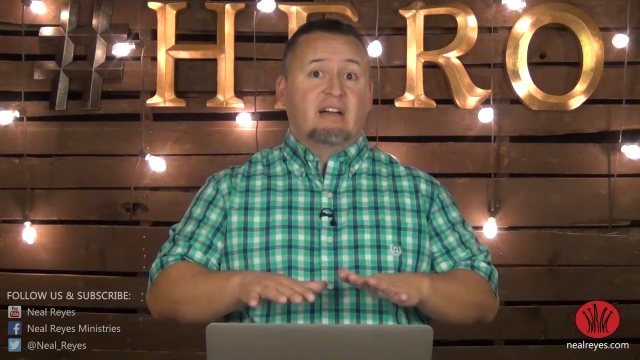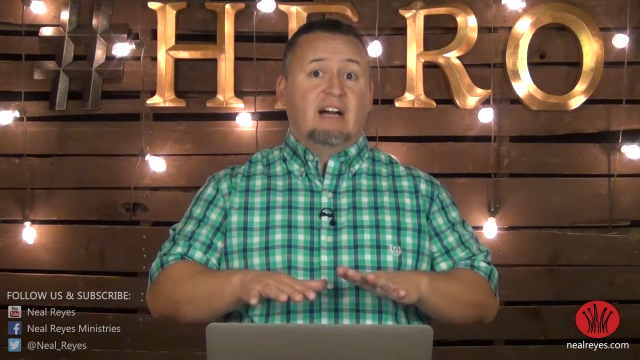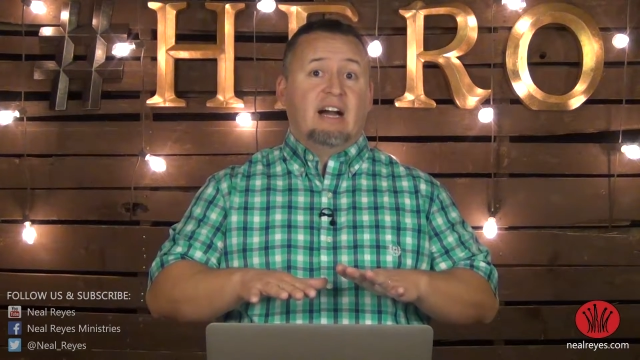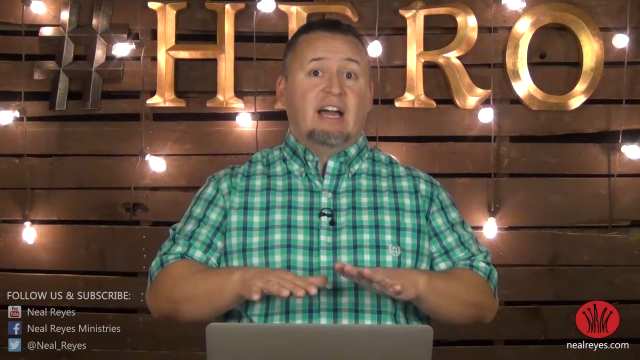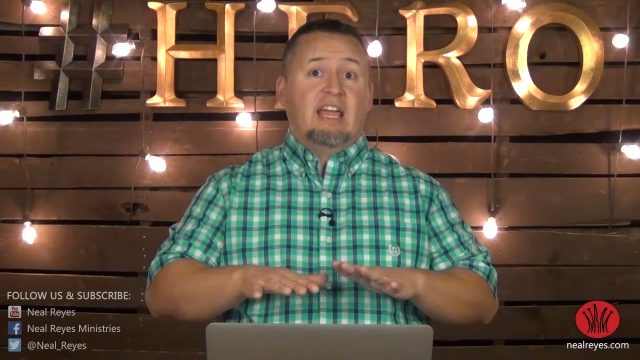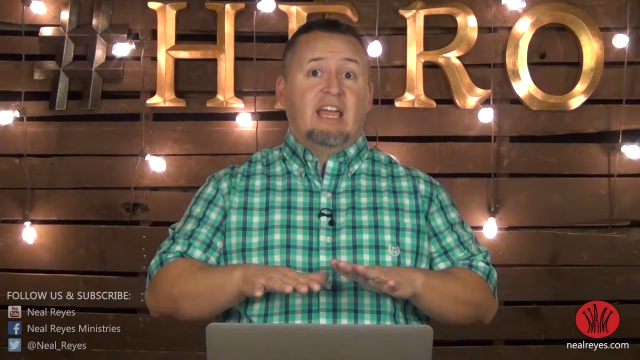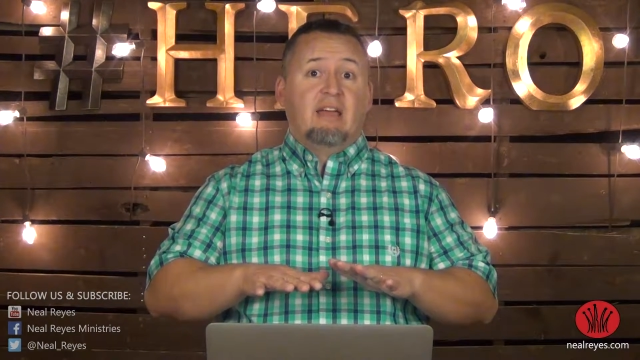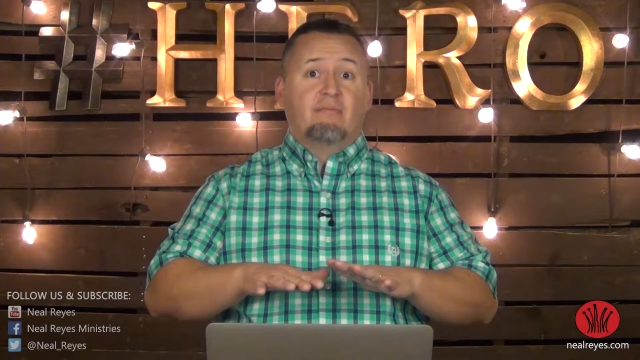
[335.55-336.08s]

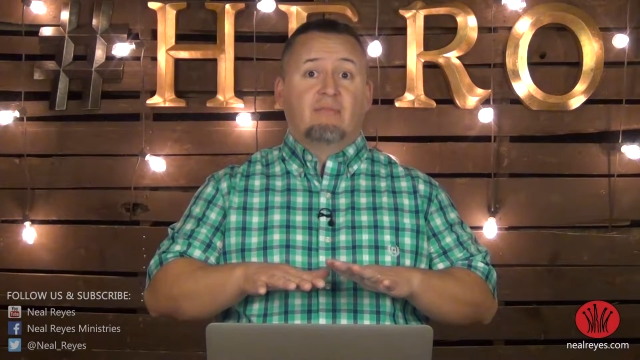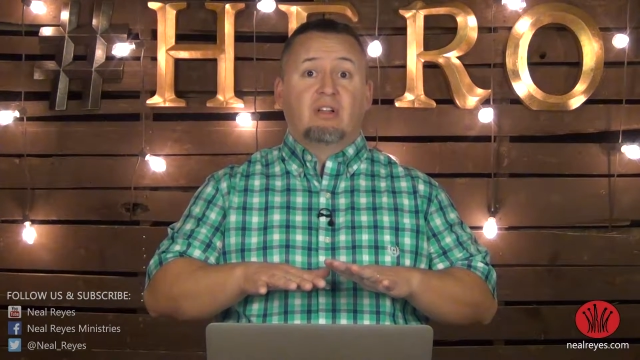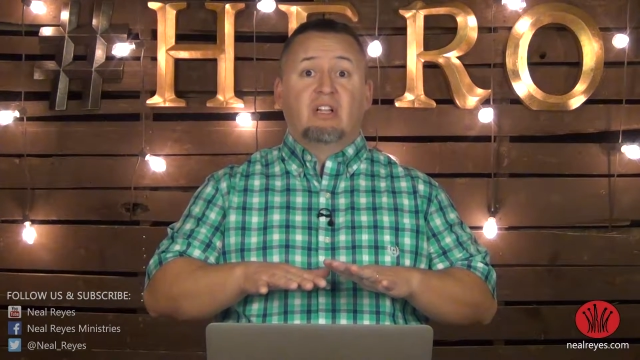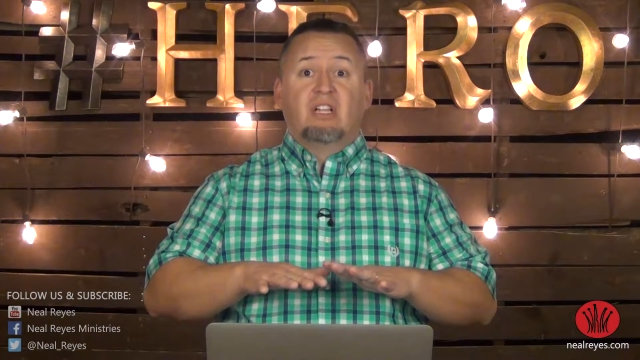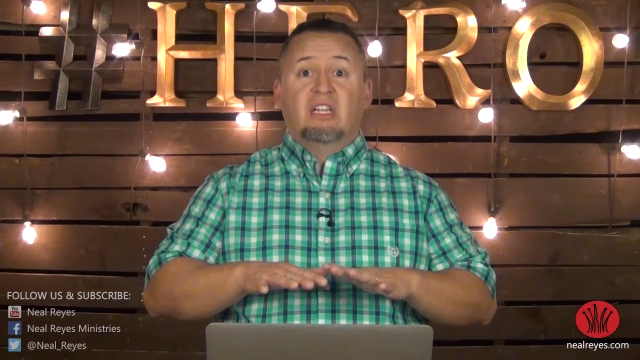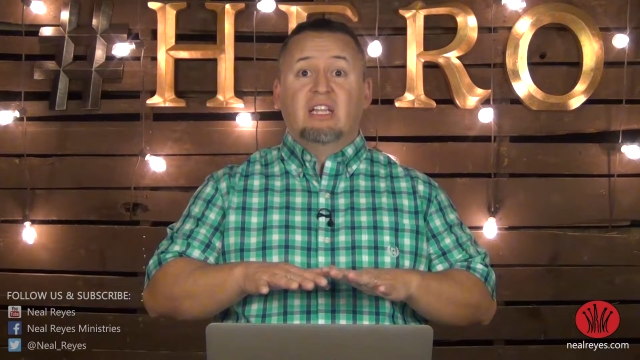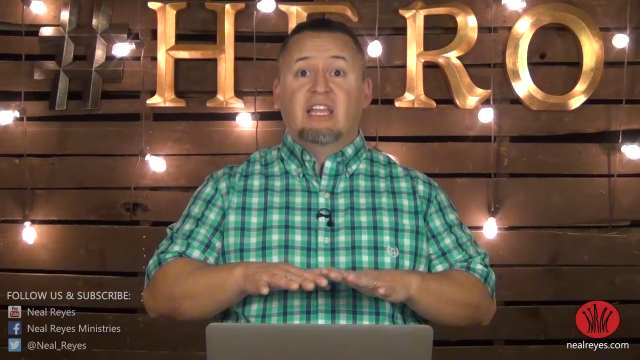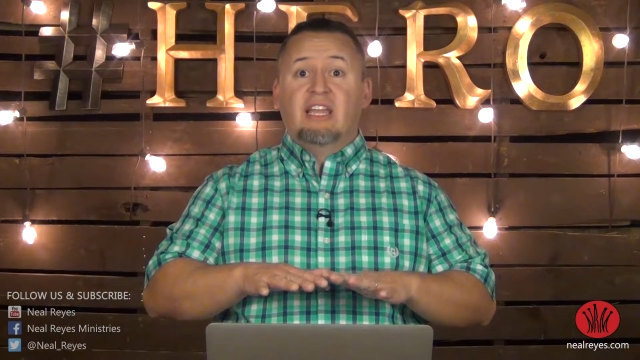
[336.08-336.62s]
I am
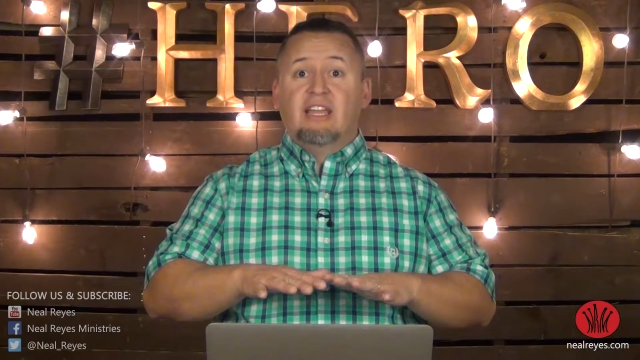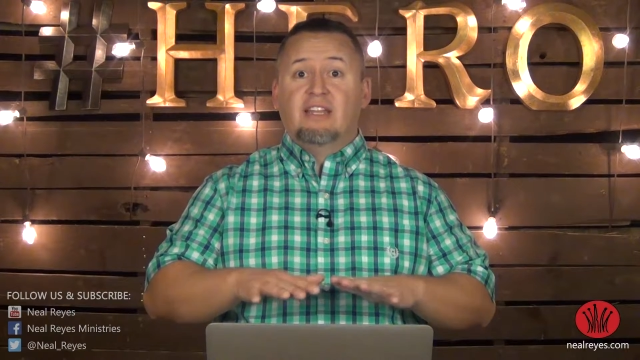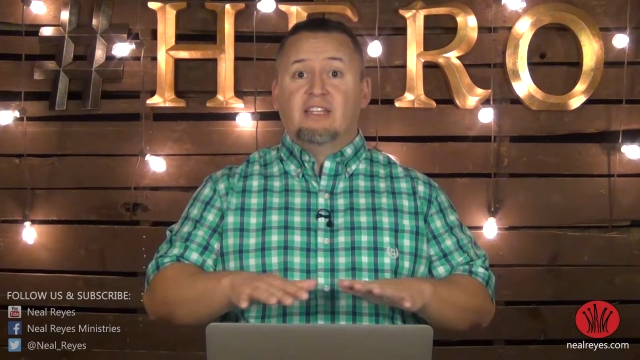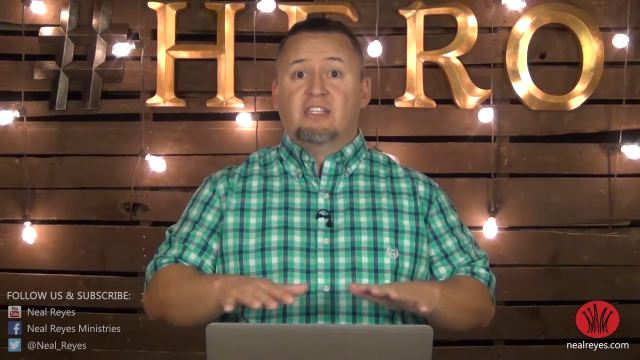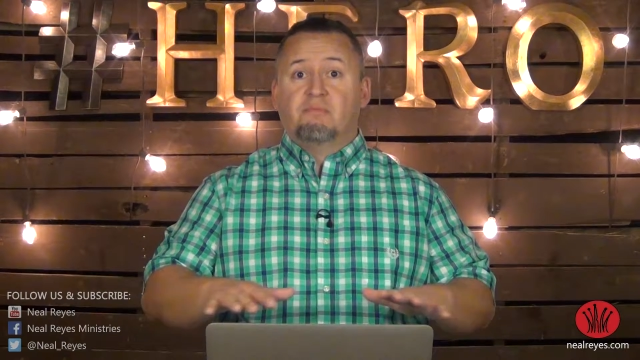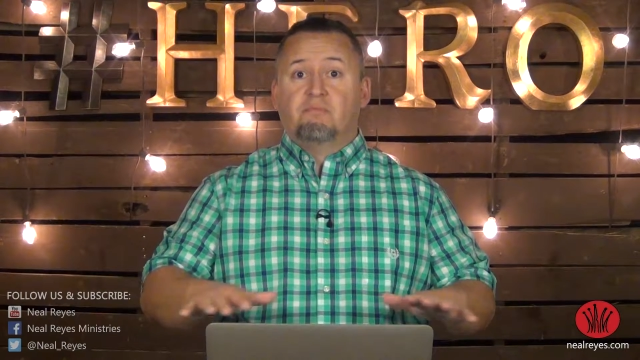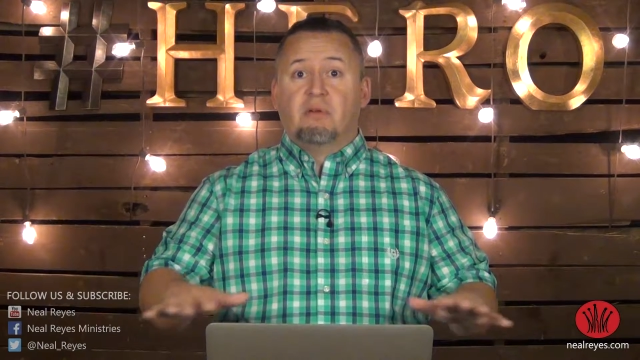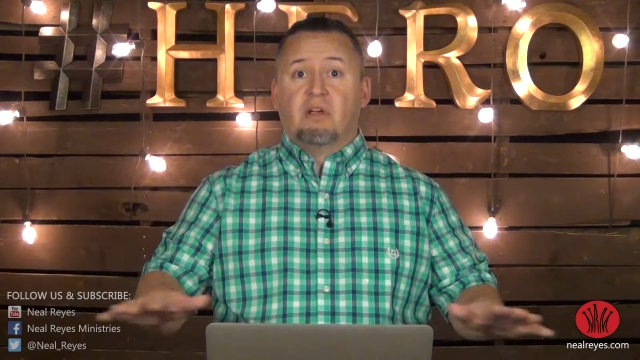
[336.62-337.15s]
clean
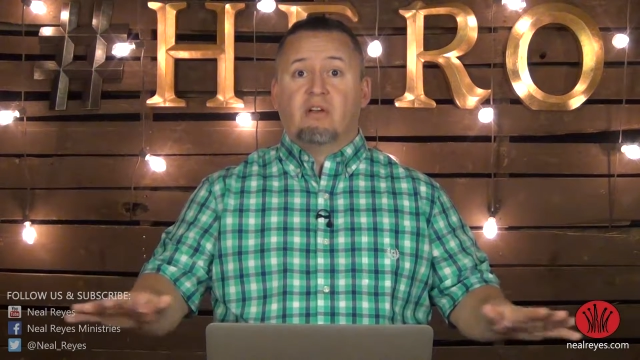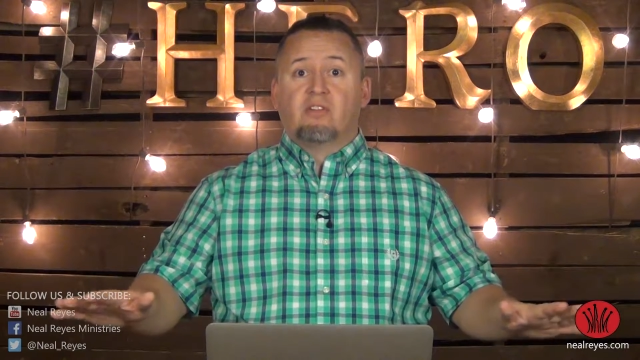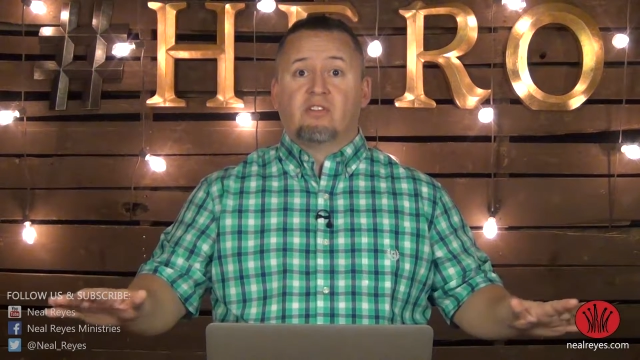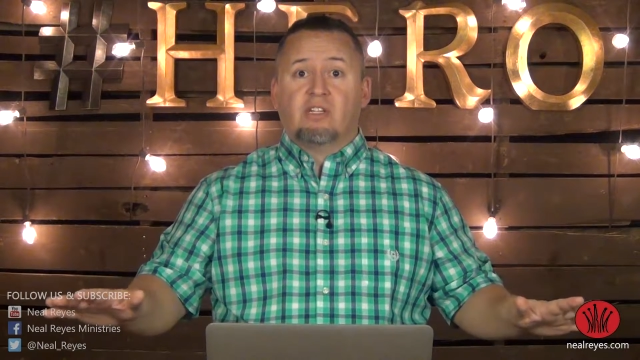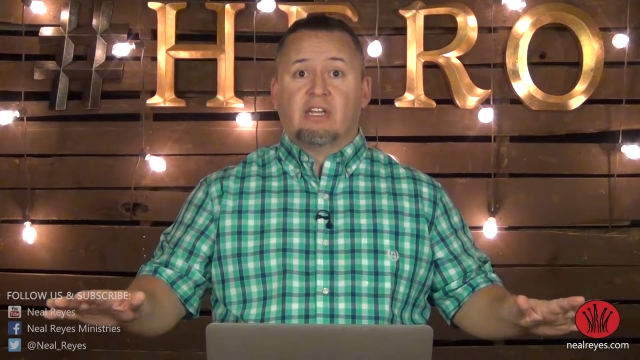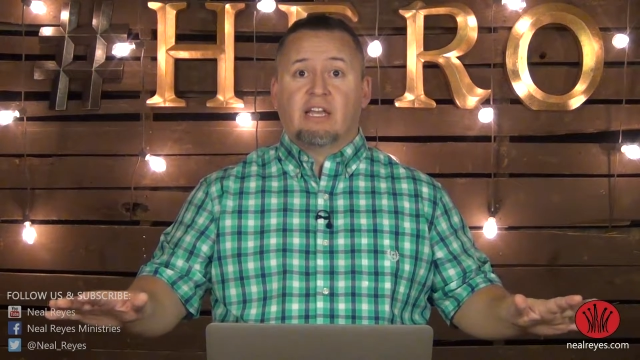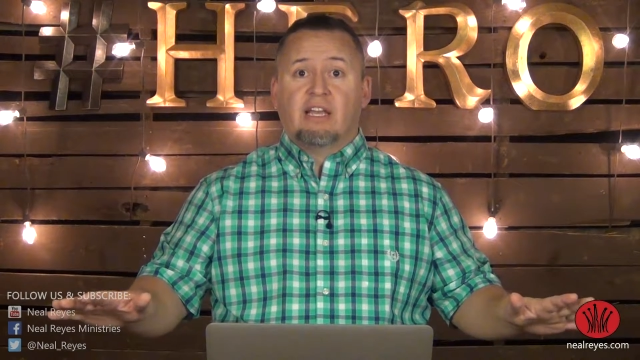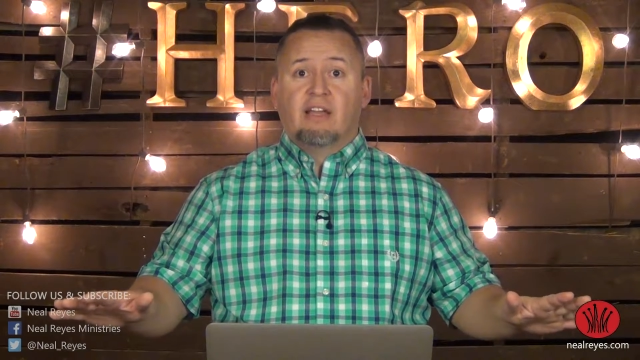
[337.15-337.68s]

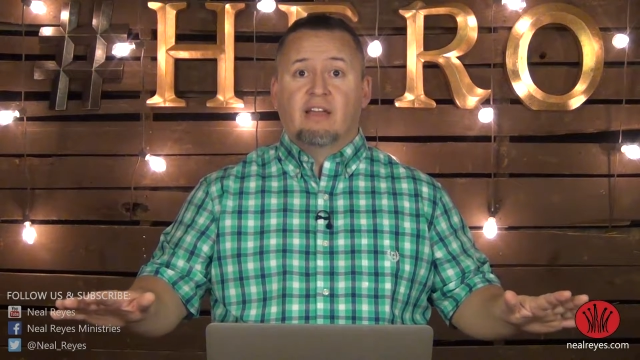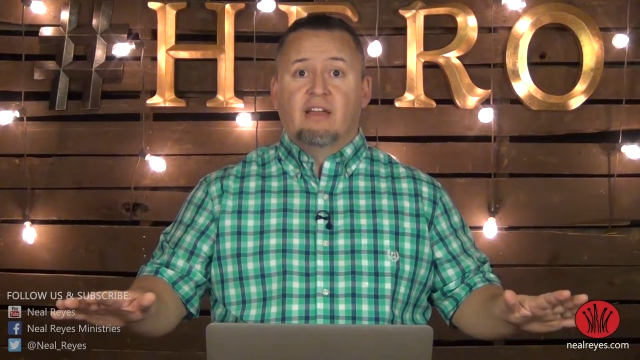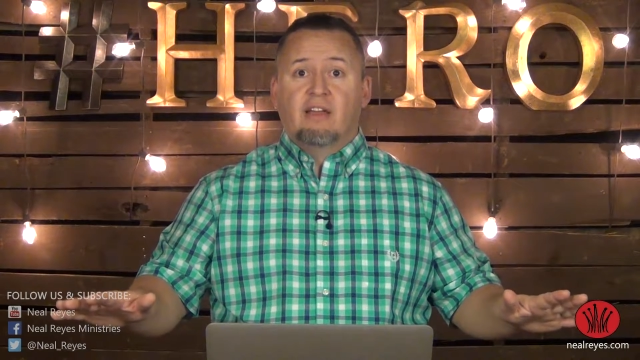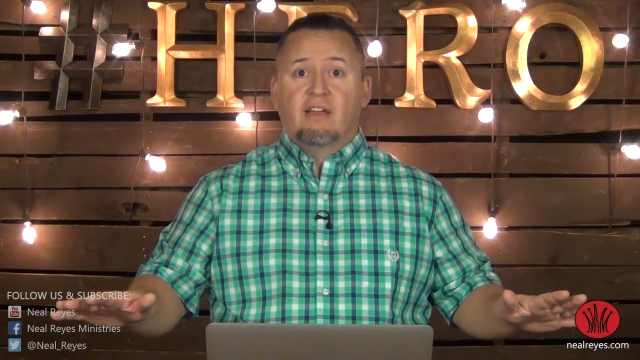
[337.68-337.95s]
spiritually